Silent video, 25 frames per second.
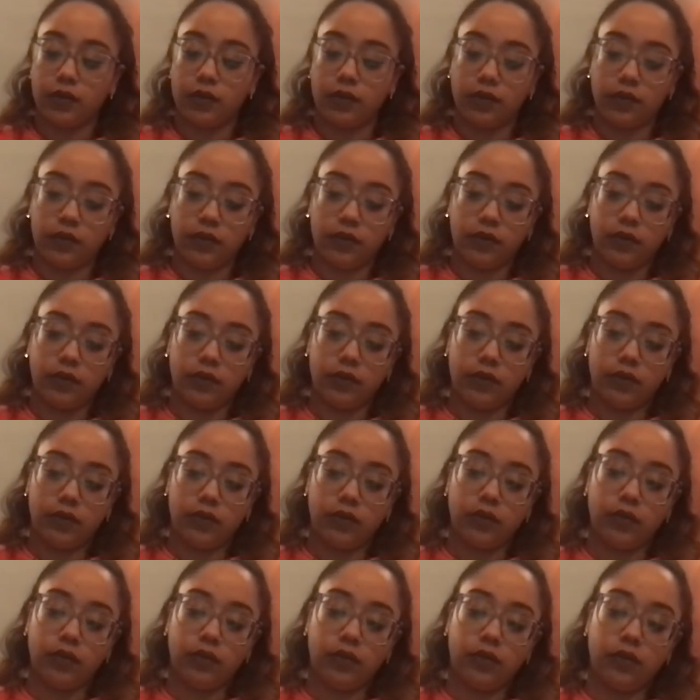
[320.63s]

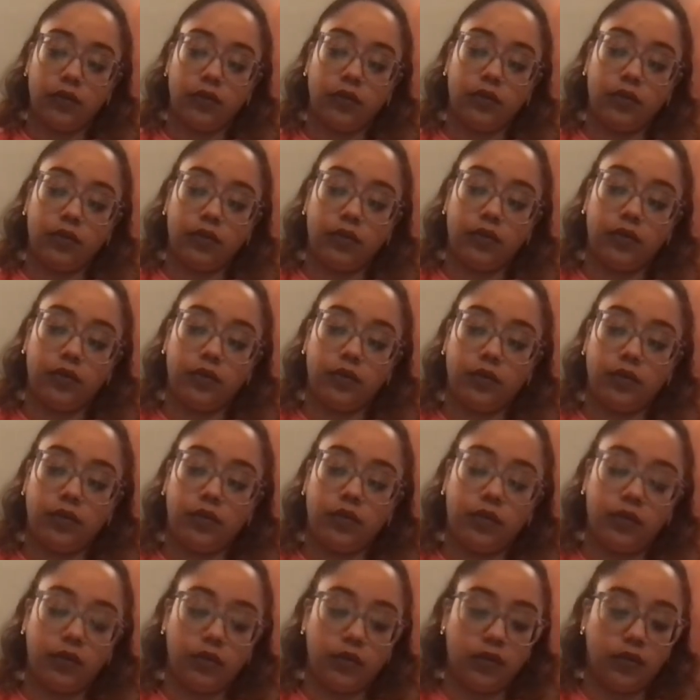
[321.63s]

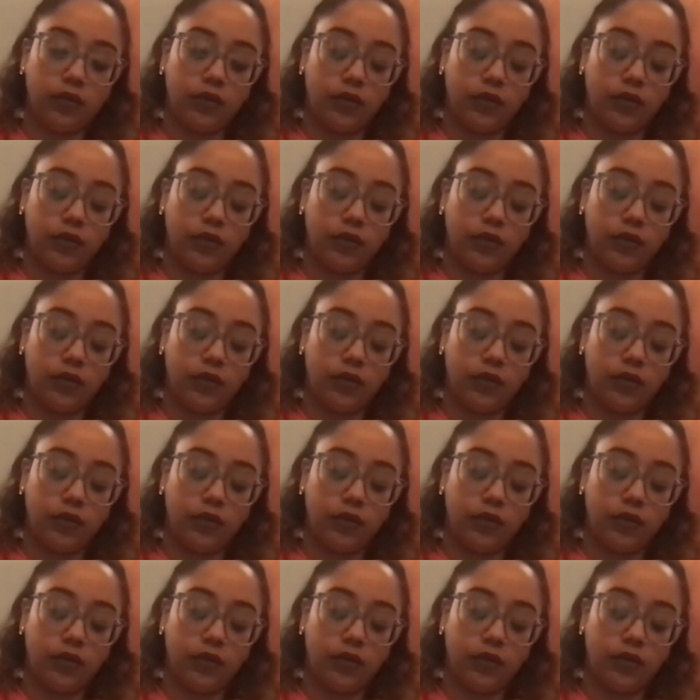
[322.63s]
(no one is talking)